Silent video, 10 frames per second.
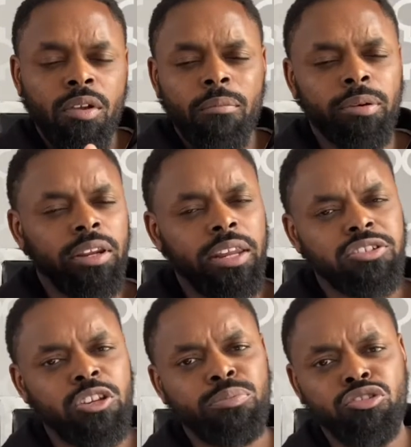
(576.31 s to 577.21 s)
but
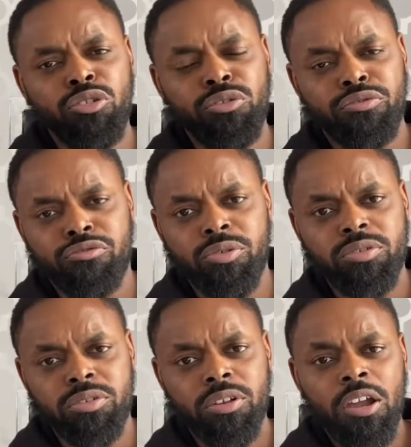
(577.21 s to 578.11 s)
unless you produce
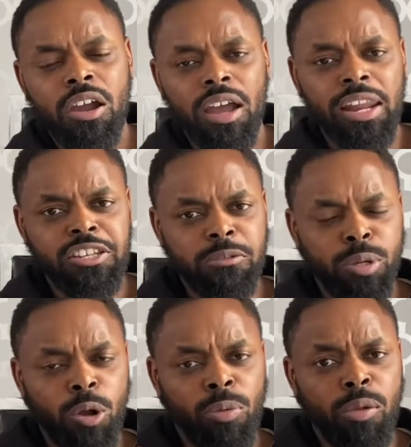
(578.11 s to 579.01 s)
fruit, unless you
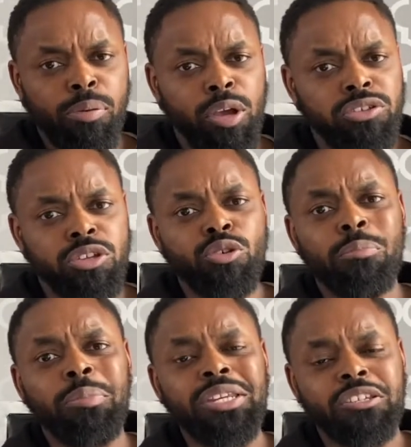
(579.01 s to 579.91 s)
become the person that you're
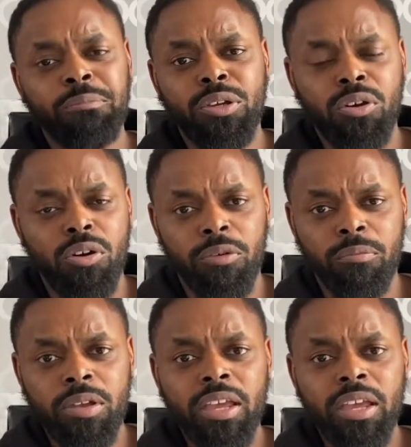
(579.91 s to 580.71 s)
meant to become,